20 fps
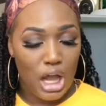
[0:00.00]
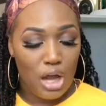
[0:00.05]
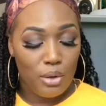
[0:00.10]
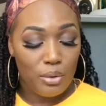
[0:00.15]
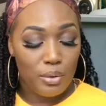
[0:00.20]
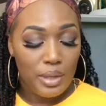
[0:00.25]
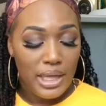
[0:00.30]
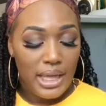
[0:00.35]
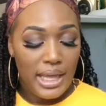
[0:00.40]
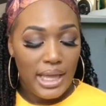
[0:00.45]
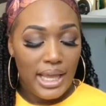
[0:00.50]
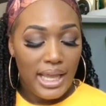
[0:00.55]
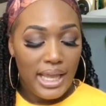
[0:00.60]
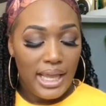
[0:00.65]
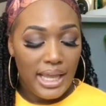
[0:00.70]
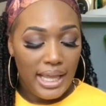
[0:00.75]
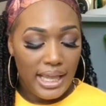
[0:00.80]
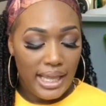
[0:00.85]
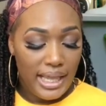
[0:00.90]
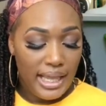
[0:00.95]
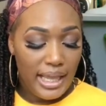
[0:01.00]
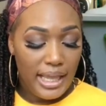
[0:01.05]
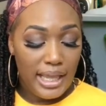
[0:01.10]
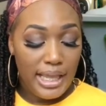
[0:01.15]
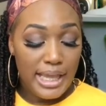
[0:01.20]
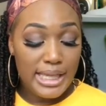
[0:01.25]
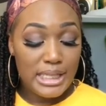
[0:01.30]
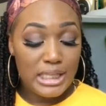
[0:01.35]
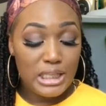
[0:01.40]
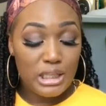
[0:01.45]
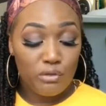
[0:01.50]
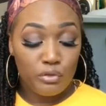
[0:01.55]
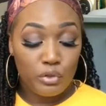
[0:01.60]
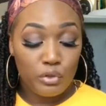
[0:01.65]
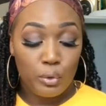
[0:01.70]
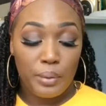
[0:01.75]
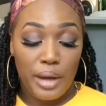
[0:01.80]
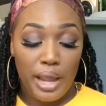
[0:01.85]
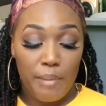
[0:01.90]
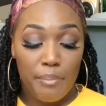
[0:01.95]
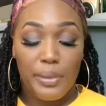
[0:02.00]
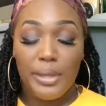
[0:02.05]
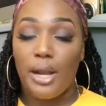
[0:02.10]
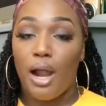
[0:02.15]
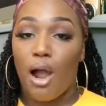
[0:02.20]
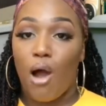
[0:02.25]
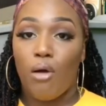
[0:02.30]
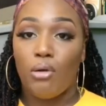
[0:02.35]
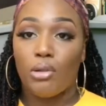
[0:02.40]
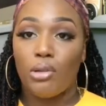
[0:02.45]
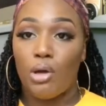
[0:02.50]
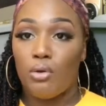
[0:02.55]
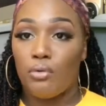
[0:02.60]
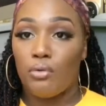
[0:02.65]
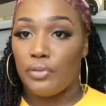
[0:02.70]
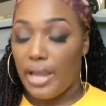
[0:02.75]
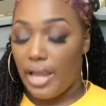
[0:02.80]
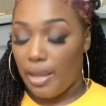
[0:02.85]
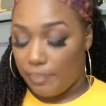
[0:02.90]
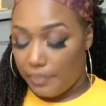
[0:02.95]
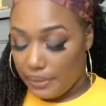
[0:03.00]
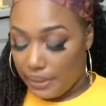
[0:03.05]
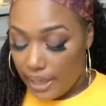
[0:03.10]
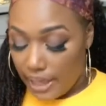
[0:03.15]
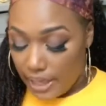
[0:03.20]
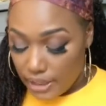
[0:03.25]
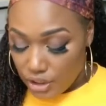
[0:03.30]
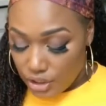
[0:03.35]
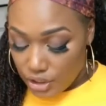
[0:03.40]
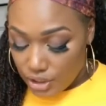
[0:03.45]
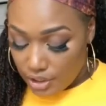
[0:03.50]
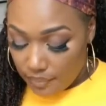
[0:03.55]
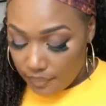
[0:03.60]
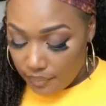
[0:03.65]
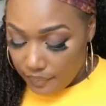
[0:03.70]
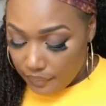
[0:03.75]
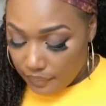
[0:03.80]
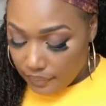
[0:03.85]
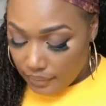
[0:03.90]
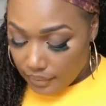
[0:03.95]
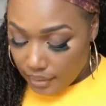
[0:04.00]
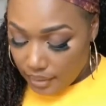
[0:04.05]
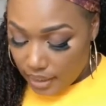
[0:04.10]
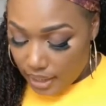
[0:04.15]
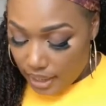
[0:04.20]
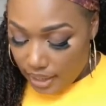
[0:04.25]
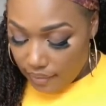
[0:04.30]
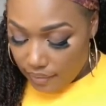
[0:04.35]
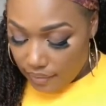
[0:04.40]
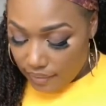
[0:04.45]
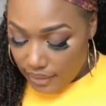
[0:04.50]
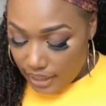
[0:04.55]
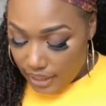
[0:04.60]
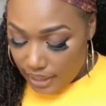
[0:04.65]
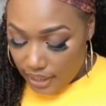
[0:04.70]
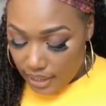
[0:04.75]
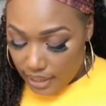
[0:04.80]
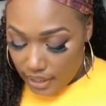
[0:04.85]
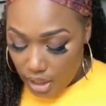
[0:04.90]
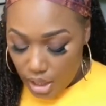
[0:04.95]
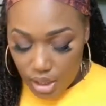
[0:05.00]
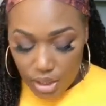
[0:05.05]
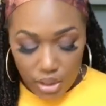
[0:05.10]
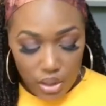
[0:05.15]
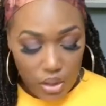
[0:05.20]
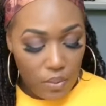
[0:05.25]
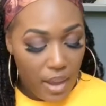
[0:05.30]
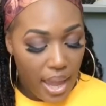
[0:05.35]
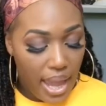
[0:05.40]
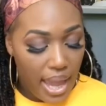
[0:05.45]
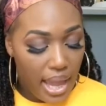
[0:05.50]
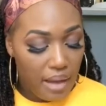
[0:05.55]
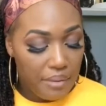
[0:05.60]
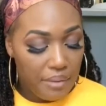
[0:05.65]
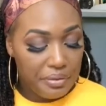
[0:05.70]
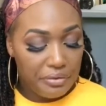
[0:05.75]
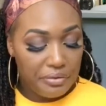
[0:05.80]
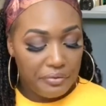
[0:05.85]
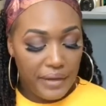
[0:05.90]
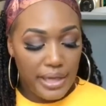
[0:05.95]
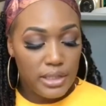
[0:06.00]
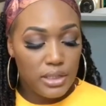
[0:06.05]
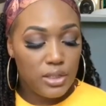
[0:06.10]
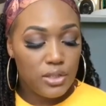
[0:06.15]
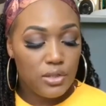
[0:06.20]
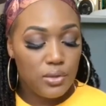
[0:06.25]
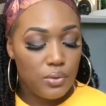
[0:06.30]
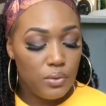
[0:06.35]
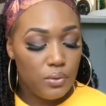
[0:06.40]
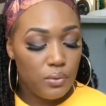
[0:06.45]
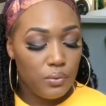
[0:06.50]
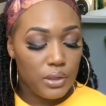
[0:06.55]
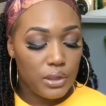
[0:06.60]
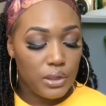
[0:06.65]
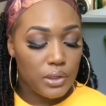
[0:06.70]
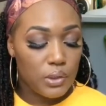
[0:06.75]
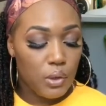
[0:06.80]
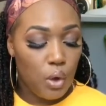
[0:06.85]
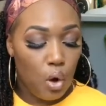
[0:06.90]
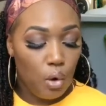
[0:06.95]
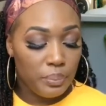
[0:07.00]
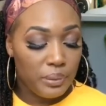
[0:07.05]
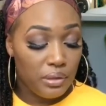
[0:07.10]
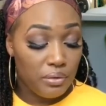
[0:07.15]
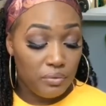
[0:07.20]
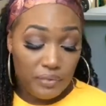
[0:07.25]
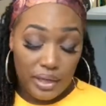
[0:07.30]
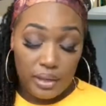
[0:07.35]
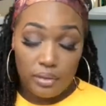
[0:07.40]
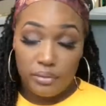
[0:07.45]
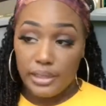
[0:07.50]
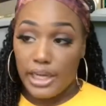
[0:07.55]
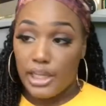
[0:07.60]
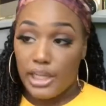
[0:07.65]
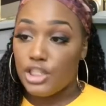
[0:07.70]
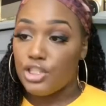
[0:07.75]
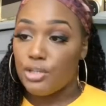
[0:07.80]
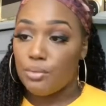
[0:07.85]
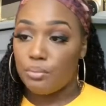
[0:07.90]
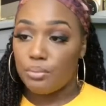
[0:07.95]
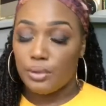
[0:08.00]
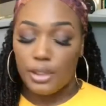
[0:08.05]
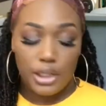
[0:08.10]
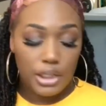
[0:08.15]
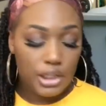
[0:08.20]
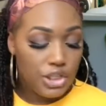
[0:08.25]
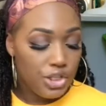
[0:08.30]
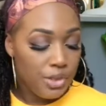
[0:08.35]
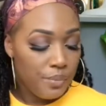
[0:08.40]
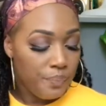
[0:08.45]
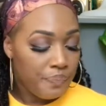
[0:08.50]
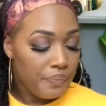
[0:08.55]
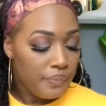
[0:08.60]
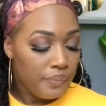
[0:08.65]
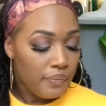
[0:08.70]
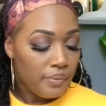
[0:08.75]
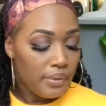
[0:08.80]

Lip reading: So it is for rapid all over application. And then you have the Face Two, the sculpting foundation brush,